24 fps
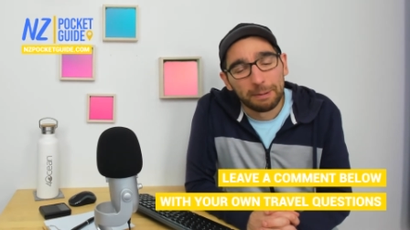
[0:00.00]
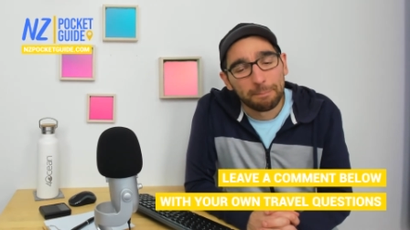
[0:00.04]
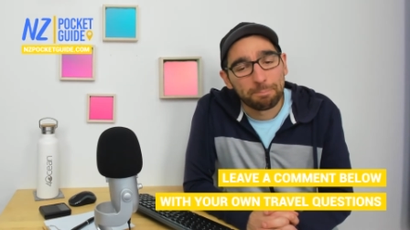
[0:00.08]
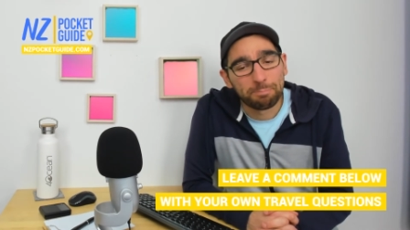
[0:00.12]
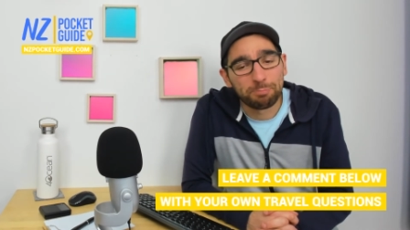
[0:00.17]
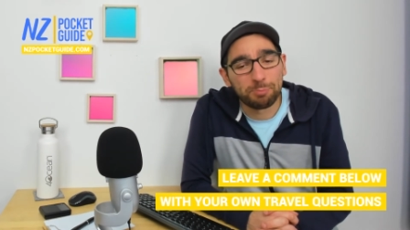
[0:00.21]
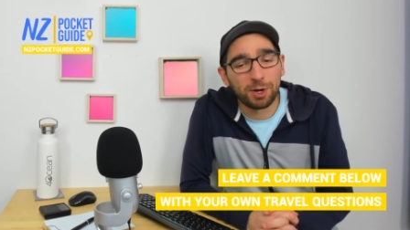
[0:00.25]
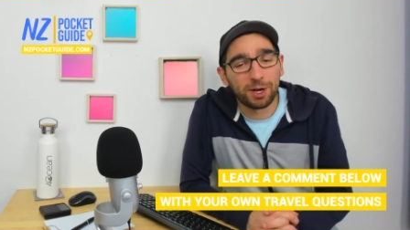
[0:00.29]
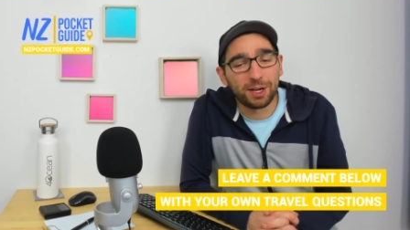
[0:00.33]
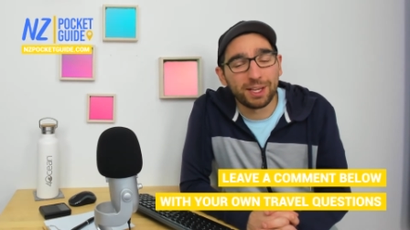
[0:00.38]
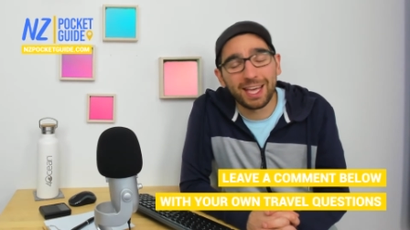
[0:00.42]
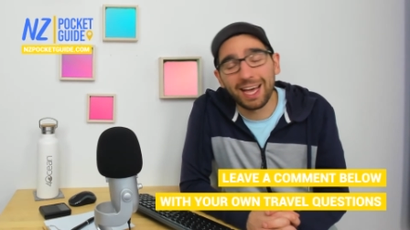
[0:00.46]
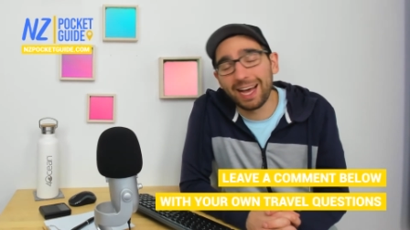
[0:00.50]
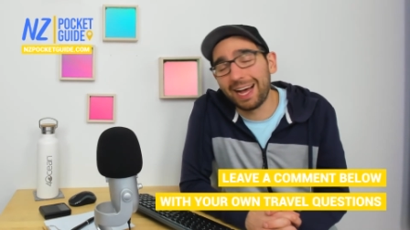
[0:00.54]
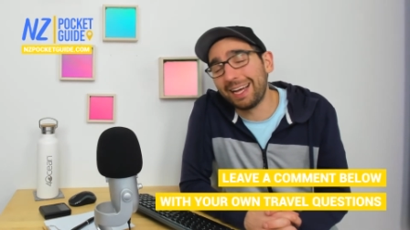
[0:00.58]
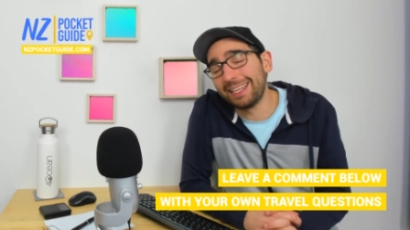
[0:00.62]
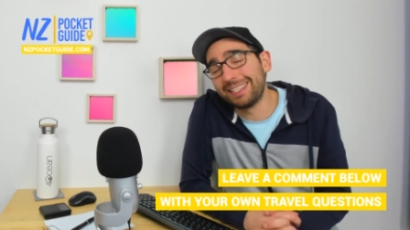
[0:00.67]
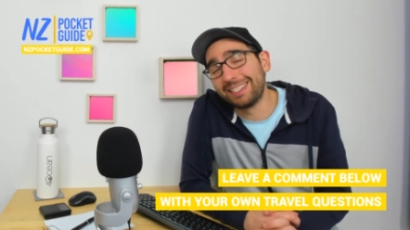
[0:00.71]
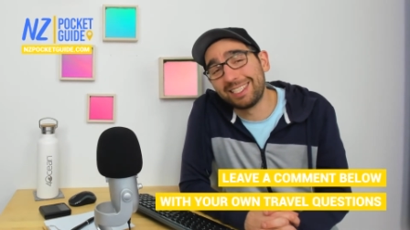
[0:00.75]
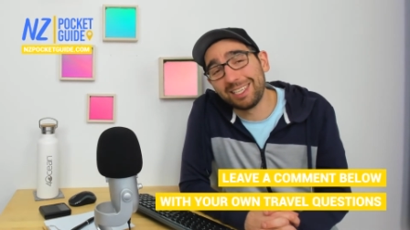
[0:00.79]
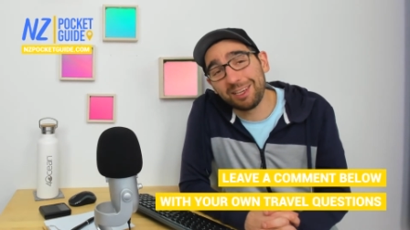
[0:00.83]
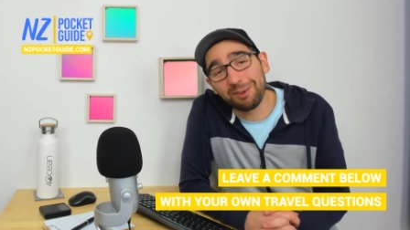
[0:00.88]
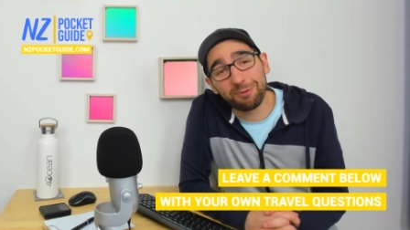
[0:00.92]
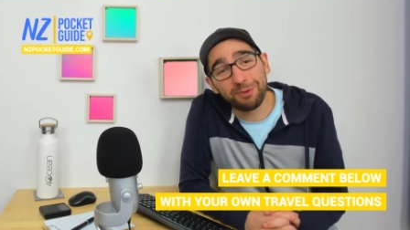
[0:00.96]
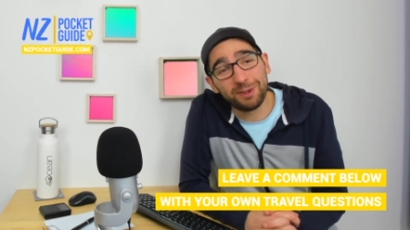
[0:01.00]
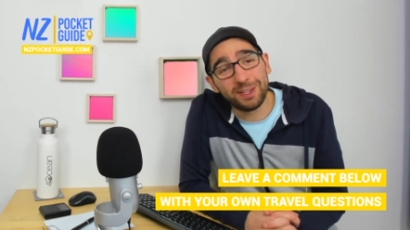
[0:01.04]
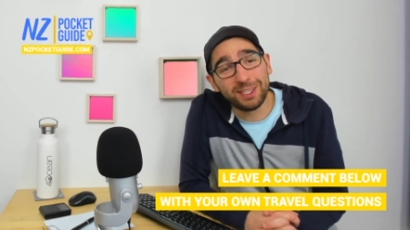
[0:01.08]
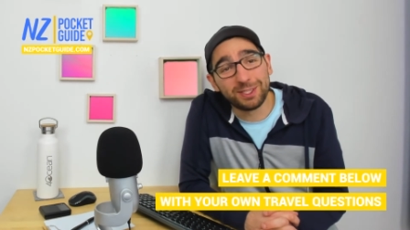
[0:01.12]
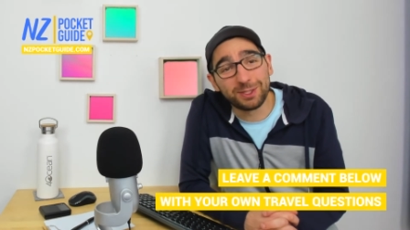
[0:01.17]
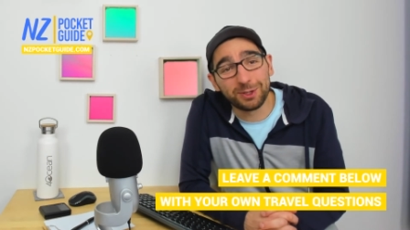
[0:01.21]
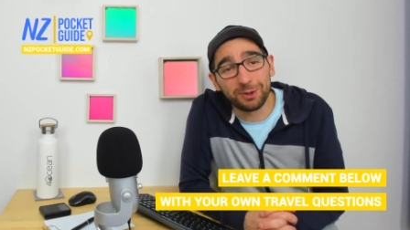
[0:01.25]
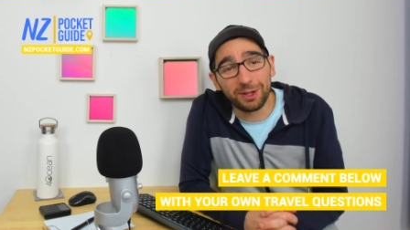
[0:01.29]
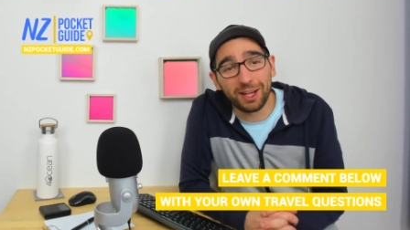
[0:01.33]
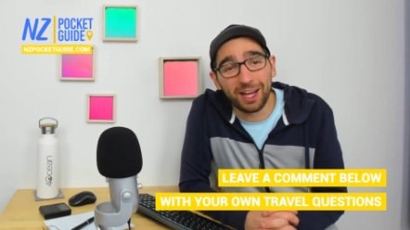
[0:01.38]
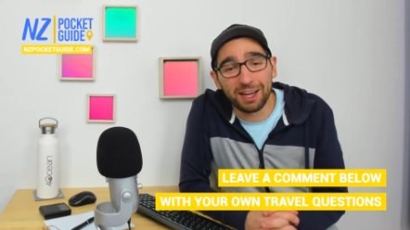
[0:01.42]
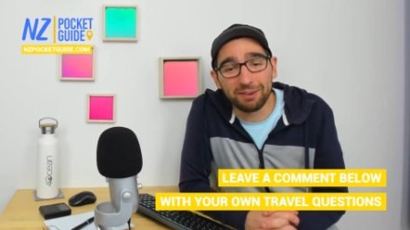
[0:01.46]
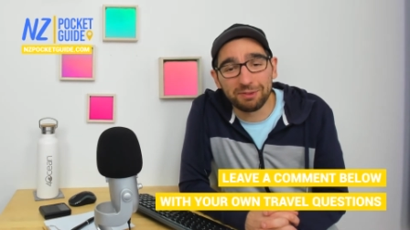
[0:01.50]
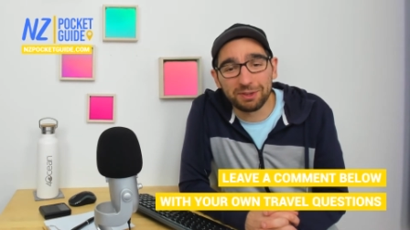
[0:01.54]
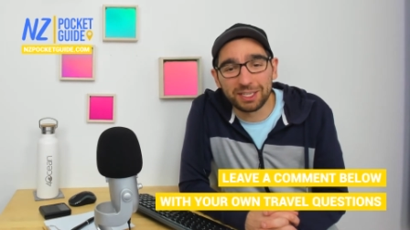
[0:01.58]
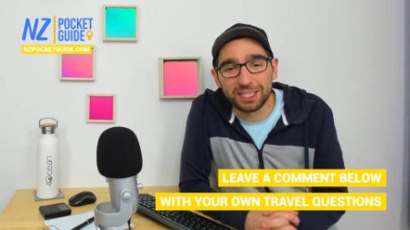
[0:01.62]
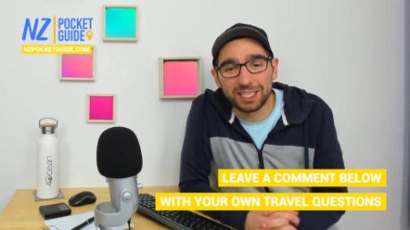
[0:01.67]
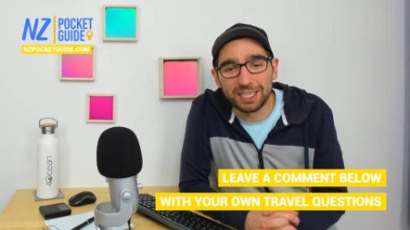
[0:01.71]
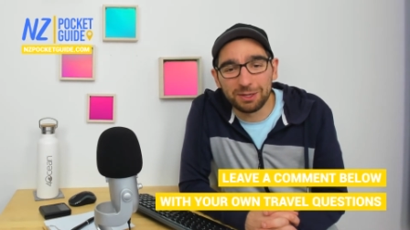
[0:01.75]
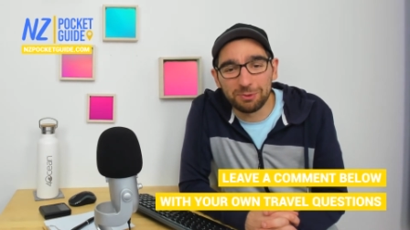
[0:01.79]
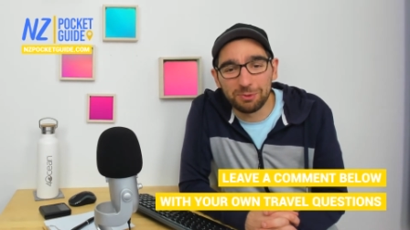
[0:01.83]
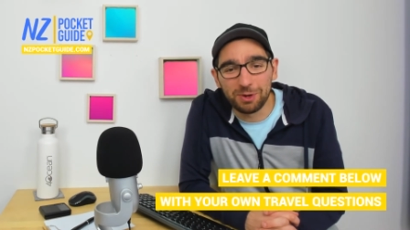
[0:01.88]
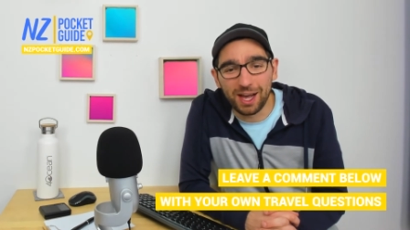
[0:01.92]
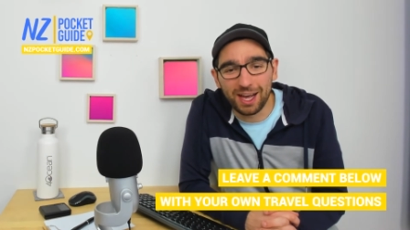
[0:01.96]
But yeah, I definitely don't have a
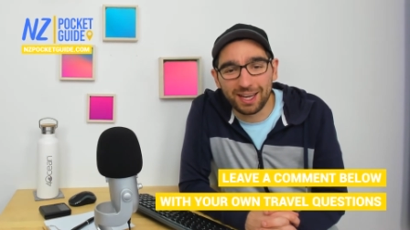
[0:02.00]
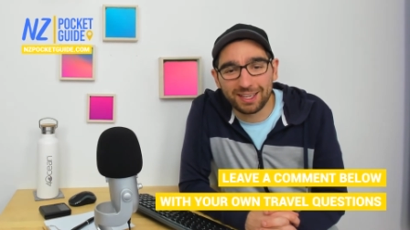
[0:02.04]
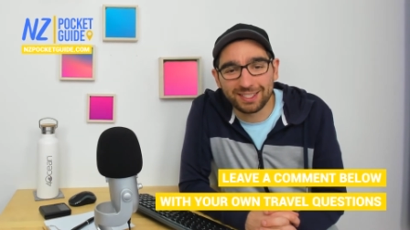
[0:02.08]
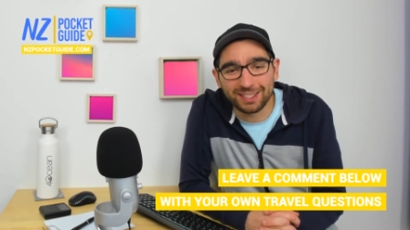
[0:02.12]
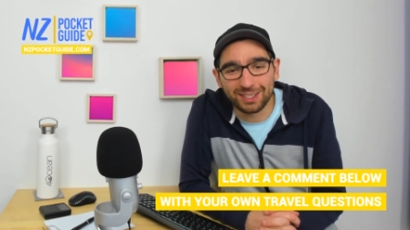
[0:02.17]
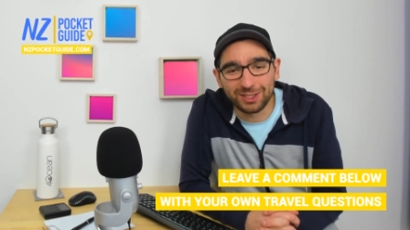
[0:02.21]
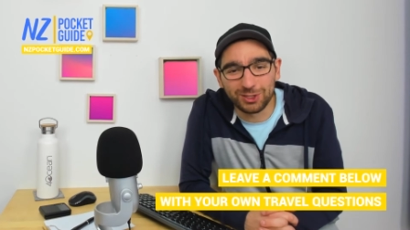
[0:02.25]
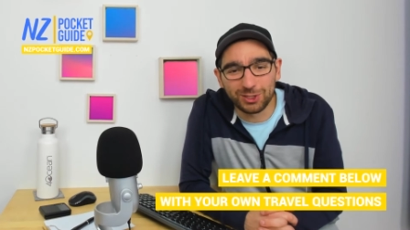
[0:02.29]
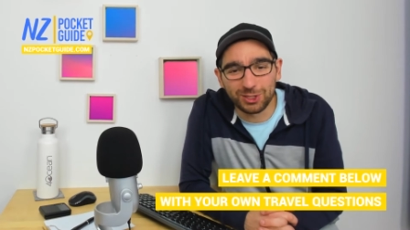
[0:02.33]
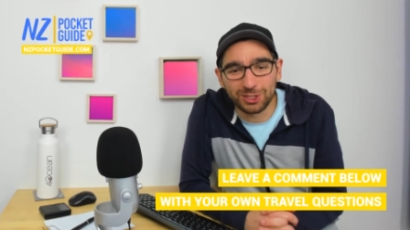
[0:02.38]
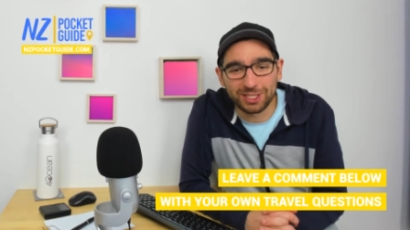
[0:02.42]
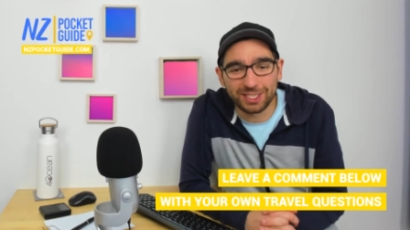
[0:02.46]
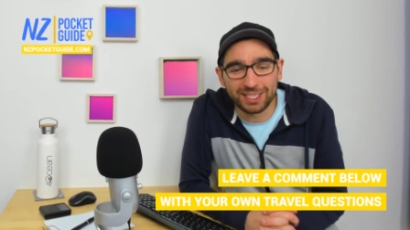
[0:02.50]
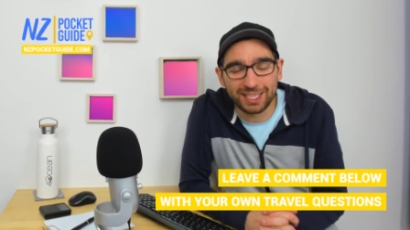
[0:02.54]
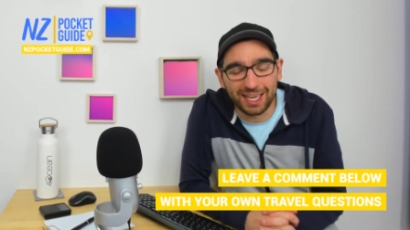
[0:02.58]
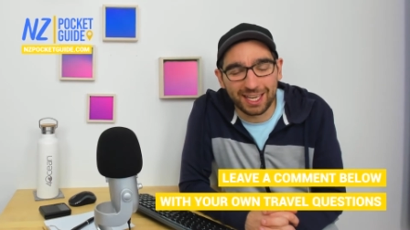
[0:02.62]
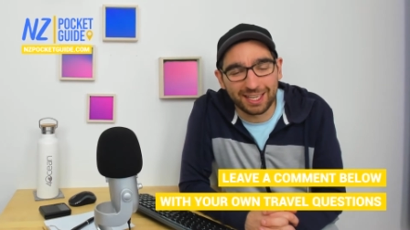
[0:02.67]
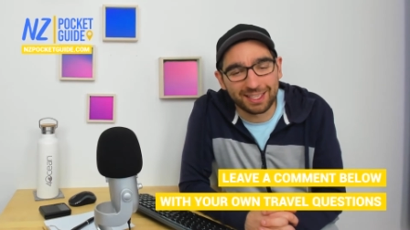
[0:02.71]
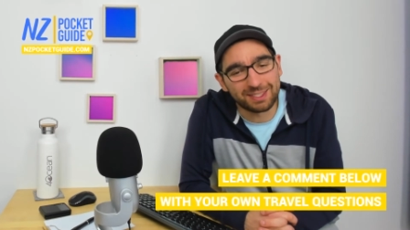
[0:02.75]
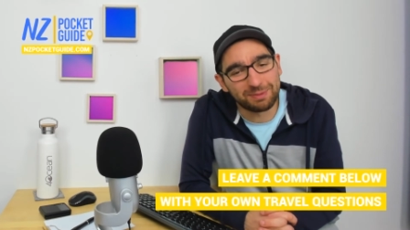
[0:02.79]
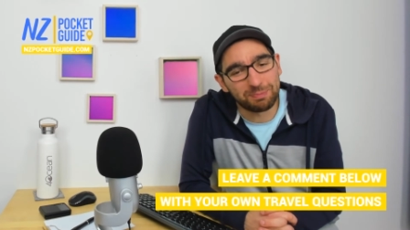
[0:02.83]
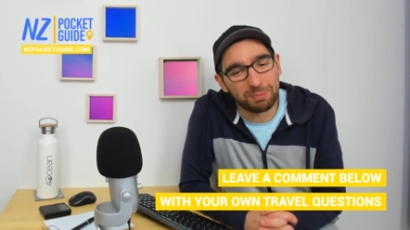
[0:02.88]
Kiwi accent just yet.